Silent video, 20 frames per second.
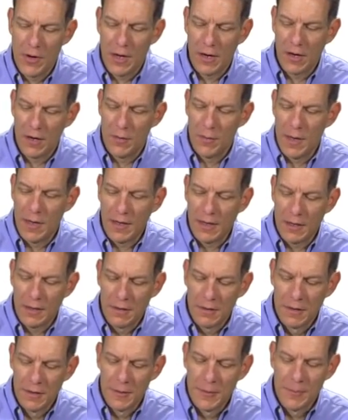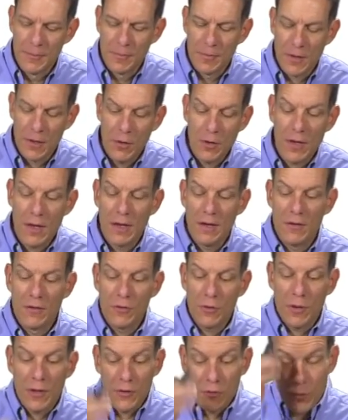not going to make it. Okay,
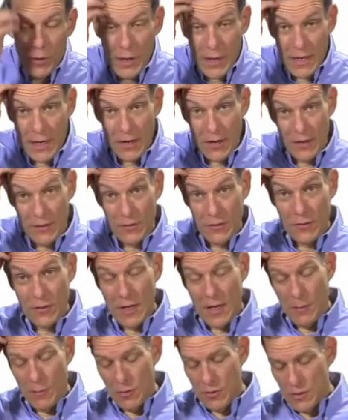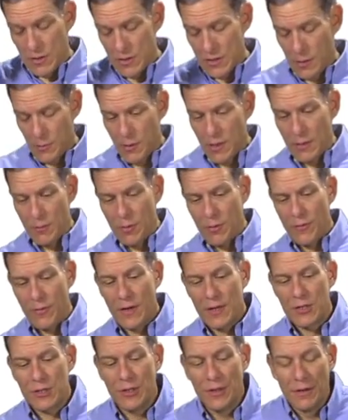so let's try and analyze this game using subgame
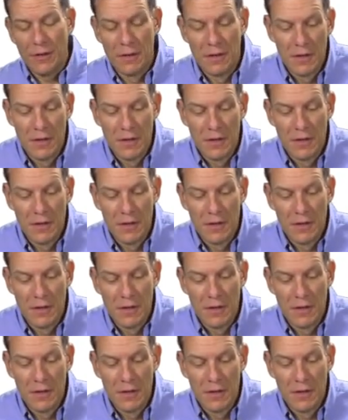perfection.